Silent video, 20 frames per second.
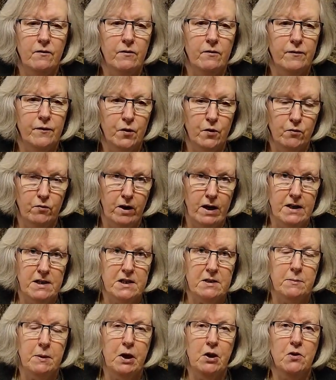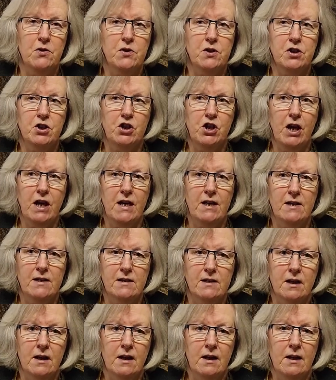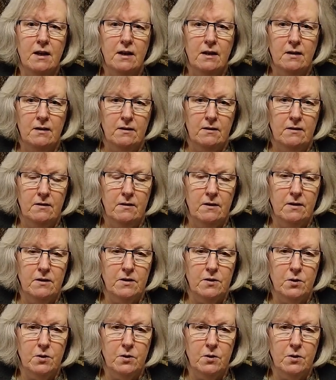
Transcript: footrest because the chairs, they're